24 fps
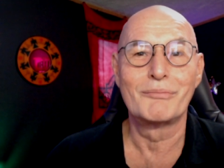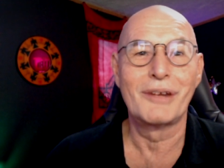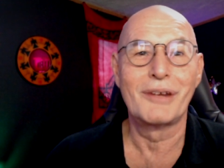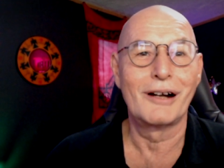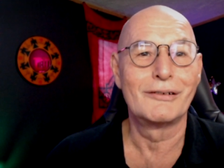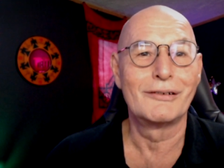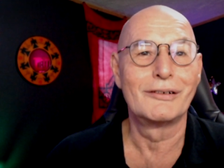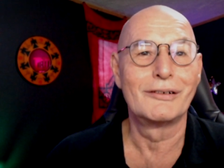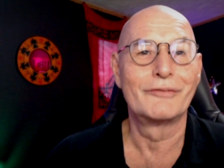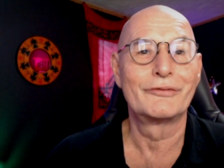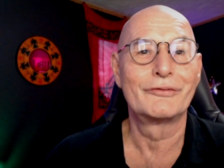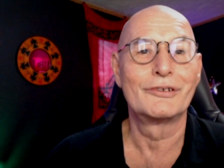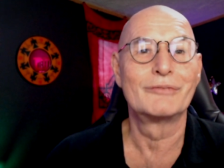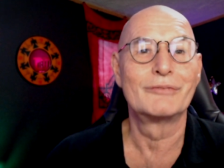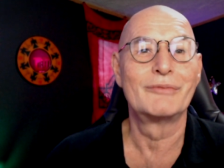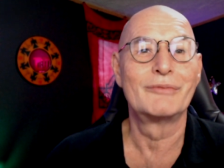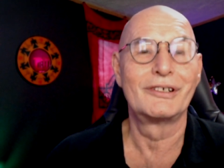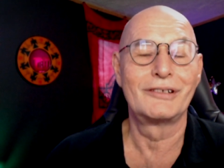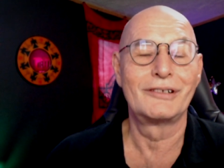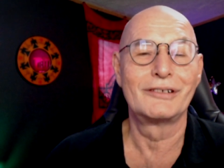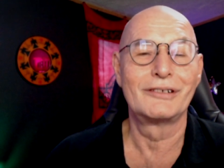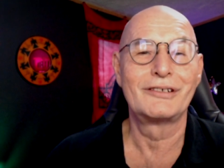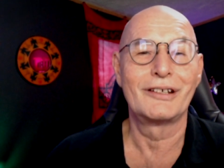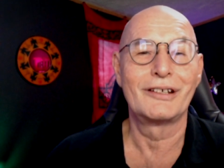powerful
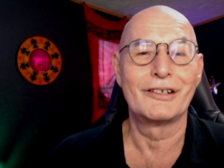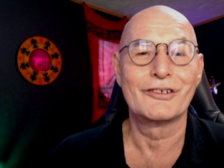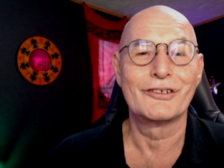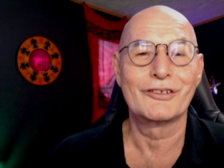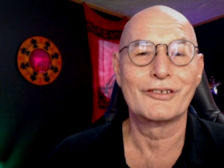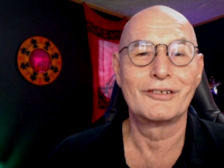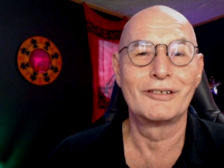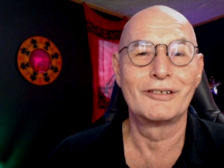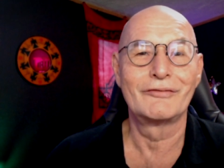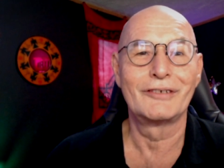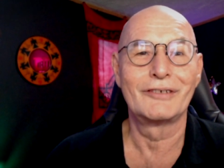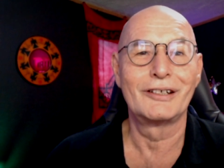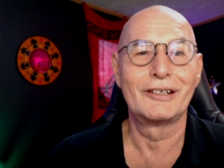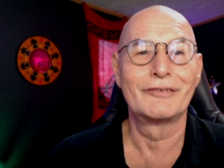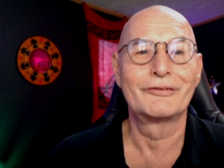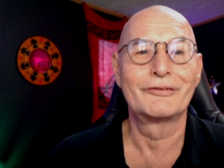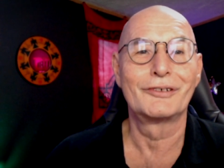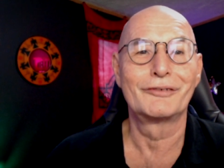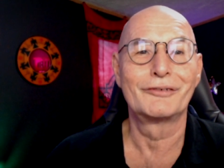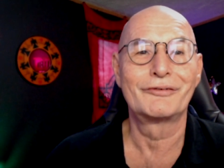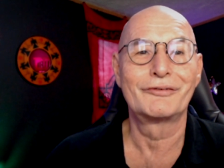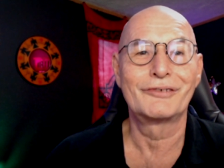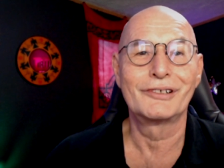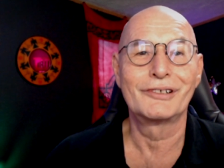meditation away
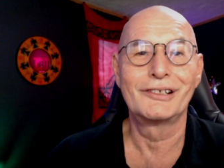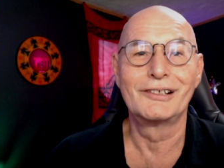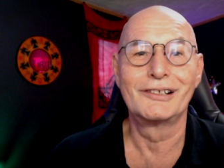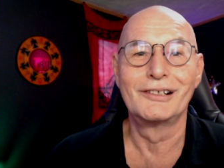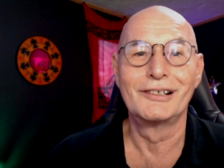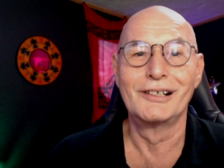for free.